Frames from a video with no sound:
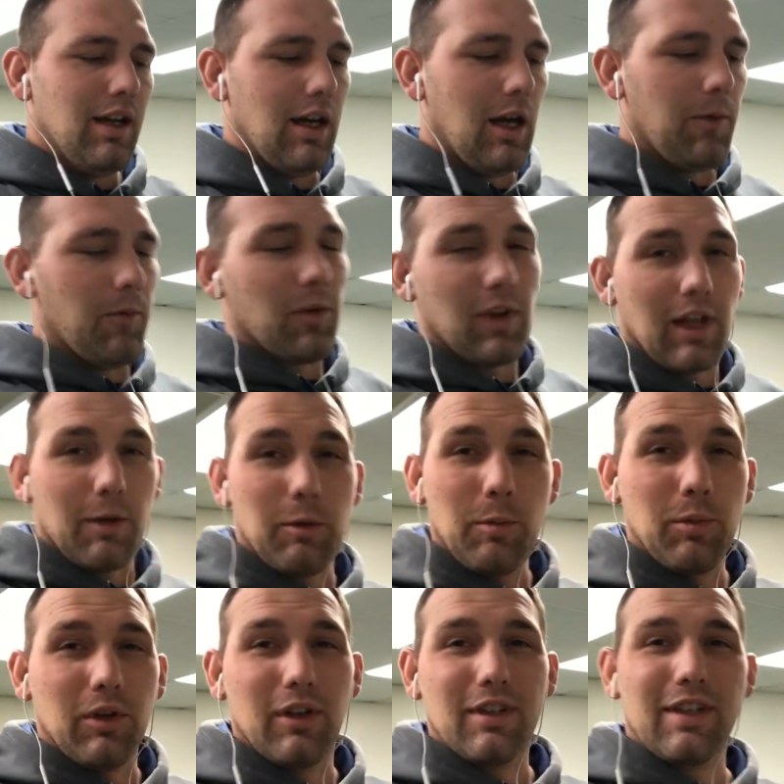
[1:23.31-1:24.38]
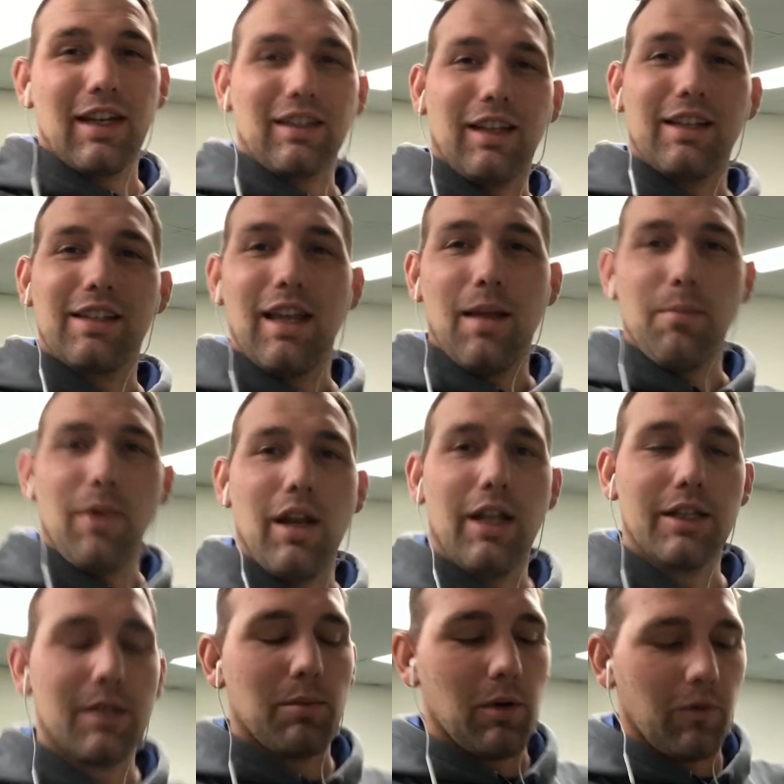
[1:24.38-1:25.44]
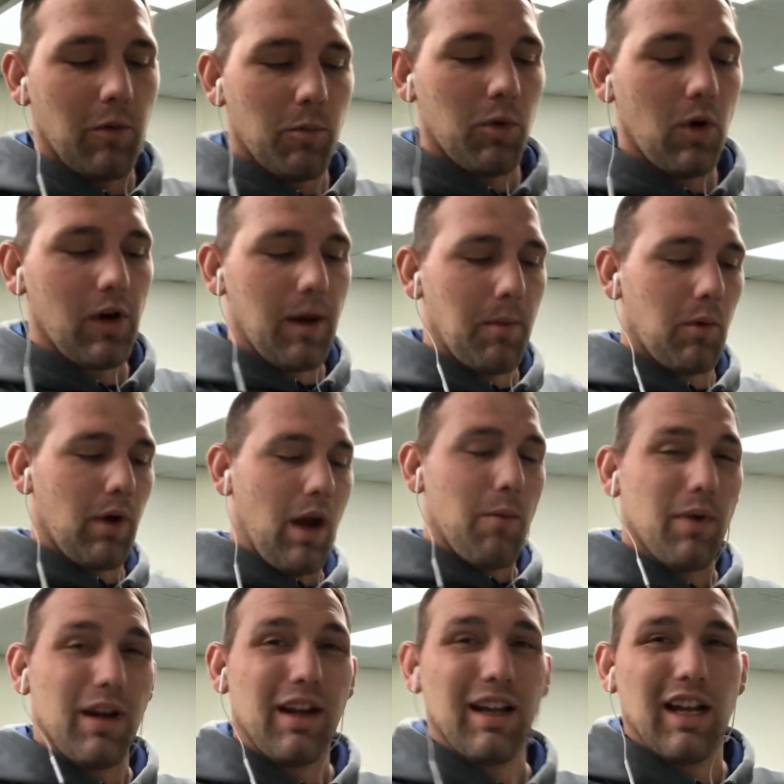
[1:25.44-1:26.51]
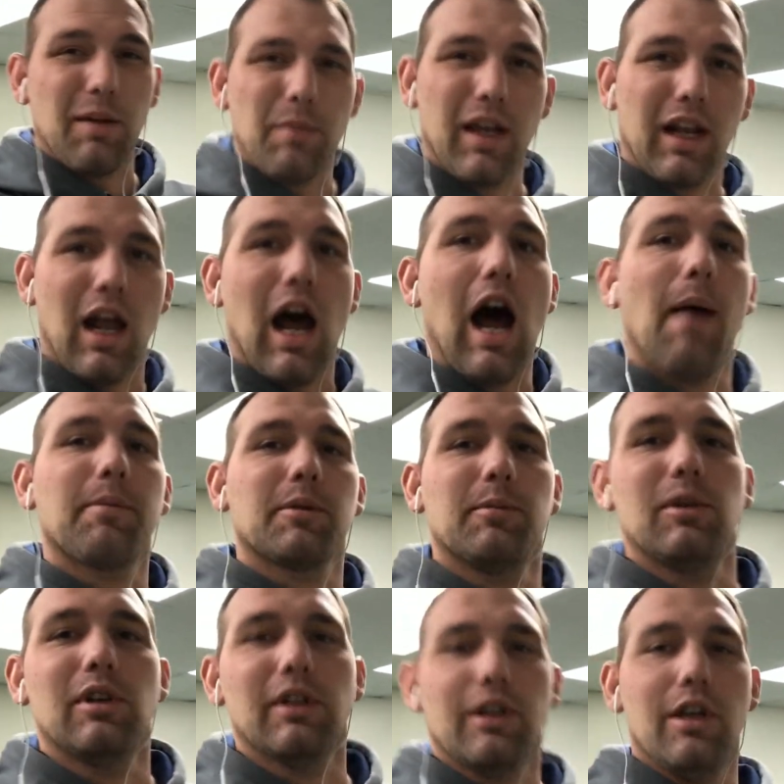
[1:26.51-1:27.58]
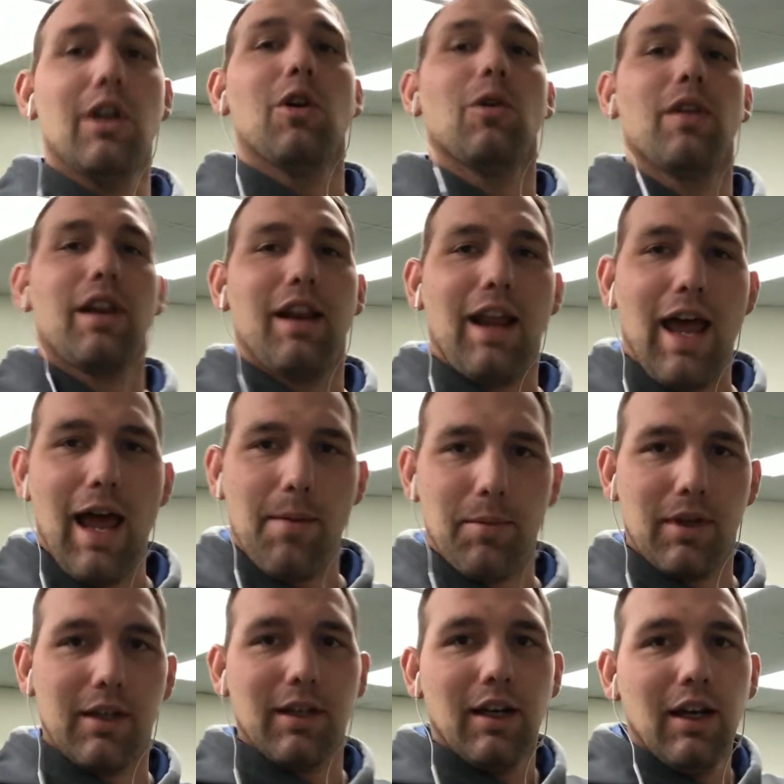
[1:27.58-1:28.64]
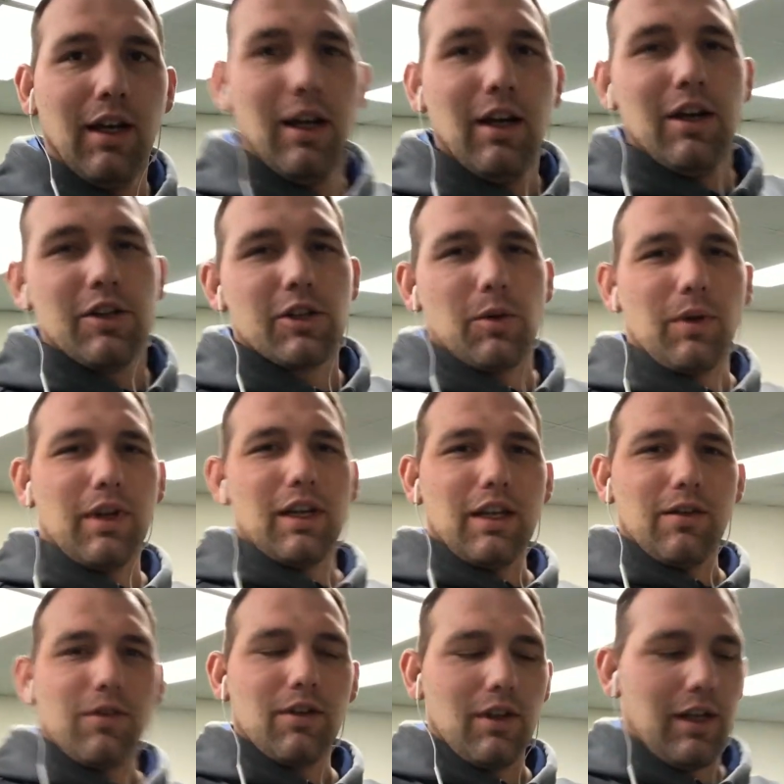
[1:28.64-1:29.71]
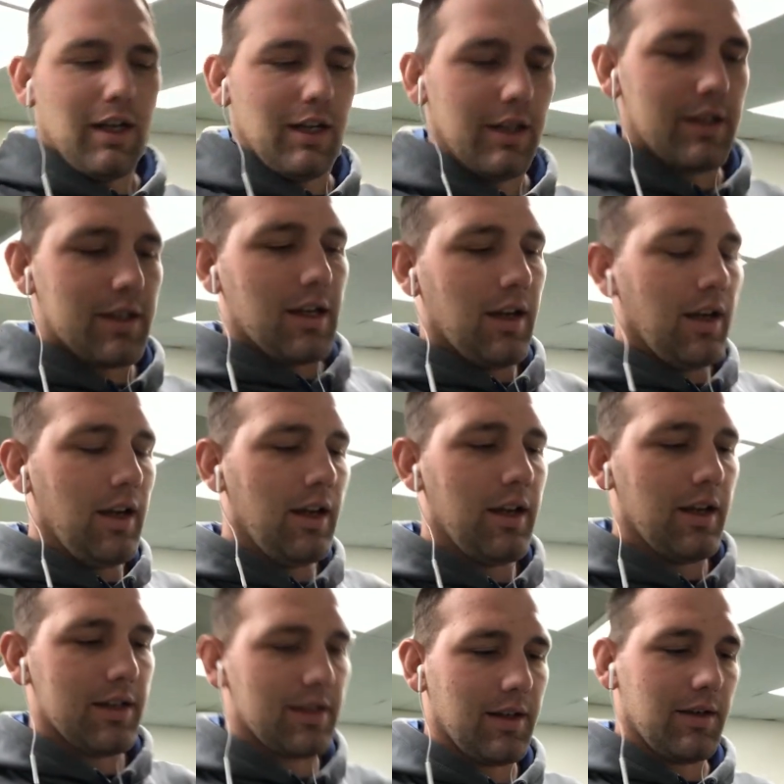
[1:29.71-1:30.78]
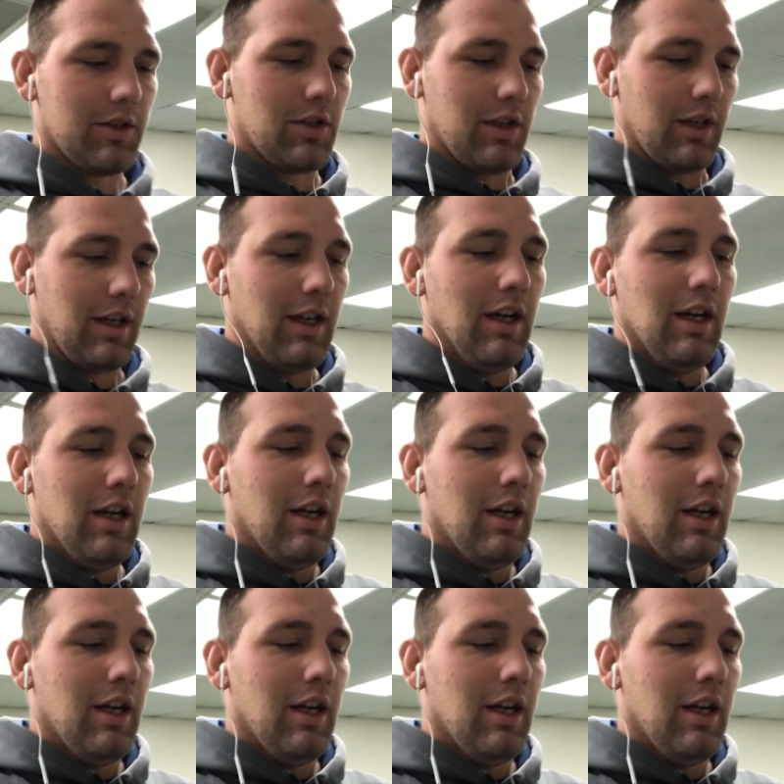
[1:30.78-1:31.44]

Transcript: For a lot of people, it'll take like 10 minutes, but if we program it right, we can kind of make it optimal and know that it happened, so we can give clients essentially